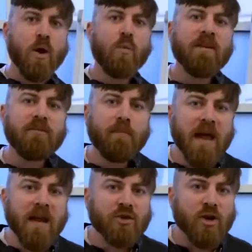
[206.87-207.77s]
We've
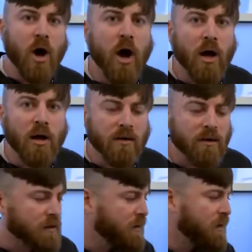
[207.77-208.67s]
been taught
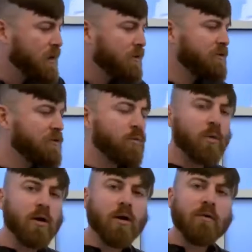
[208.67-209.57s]
to
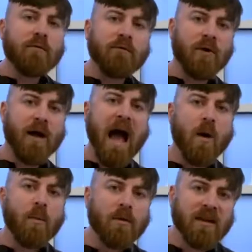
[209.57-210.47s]
work for
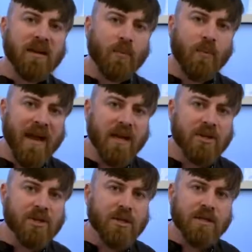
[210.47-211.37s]
hourly
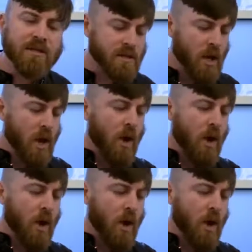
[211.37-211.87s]
wages